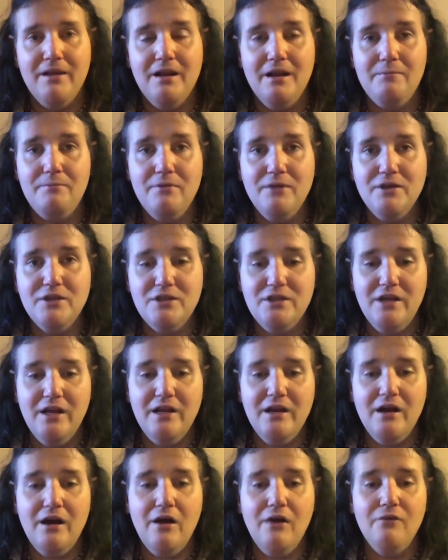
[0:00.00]
And I
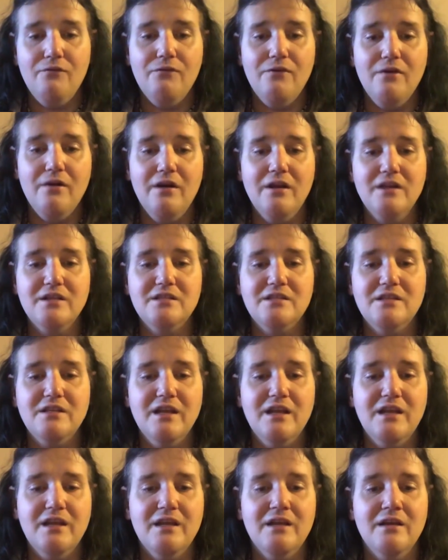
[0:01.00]
appreciate y'all for
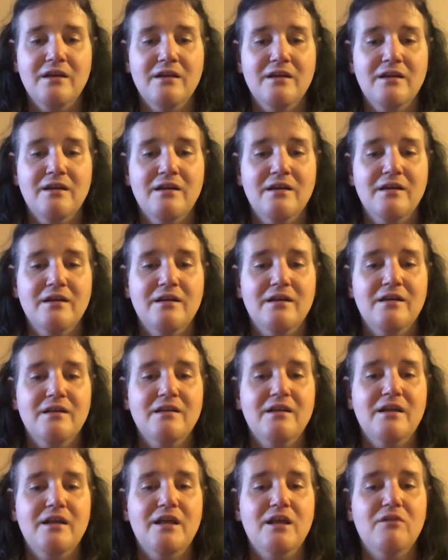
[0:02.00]
listening.
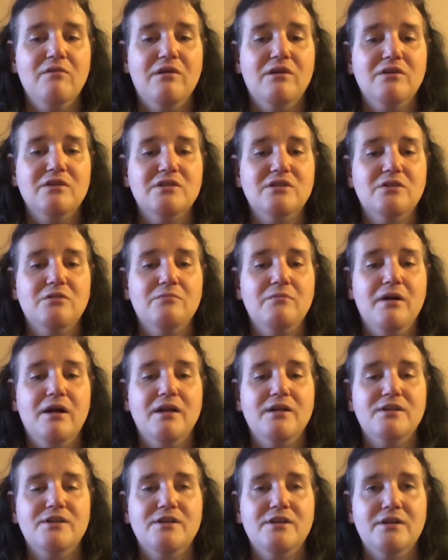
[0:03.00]
Thank you all so
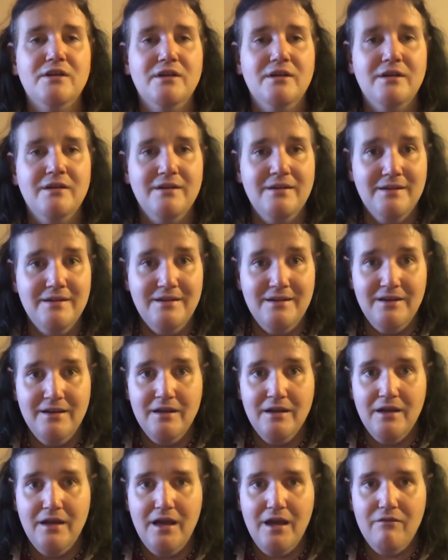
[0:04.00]
much.
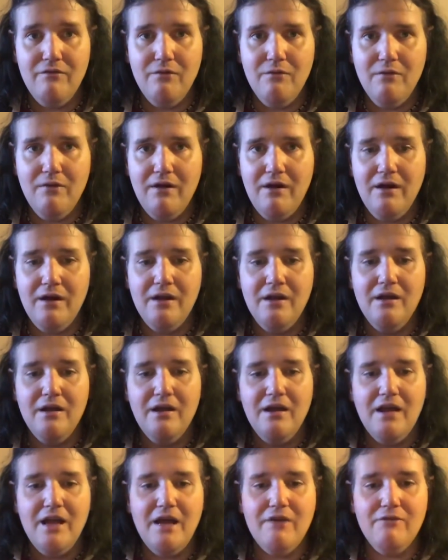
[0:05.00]
Everyone,
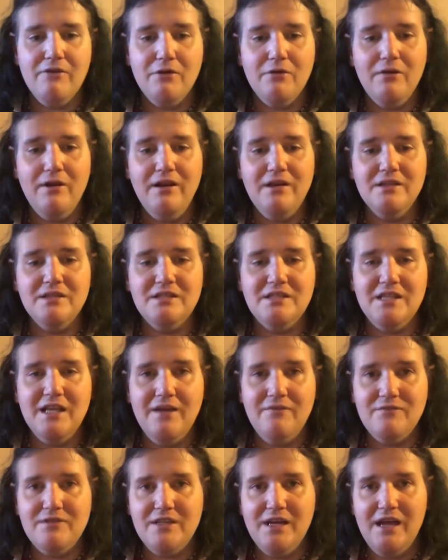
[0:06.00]
have a great
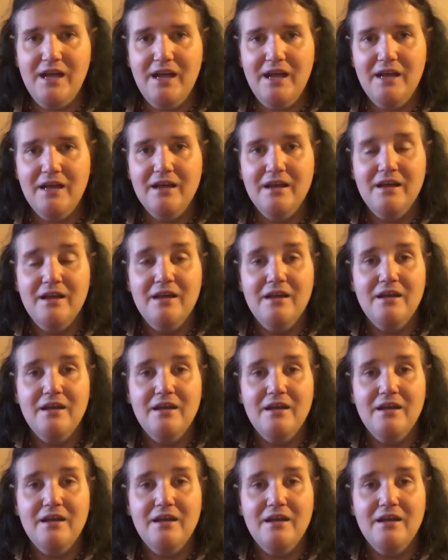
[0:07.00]
safe day.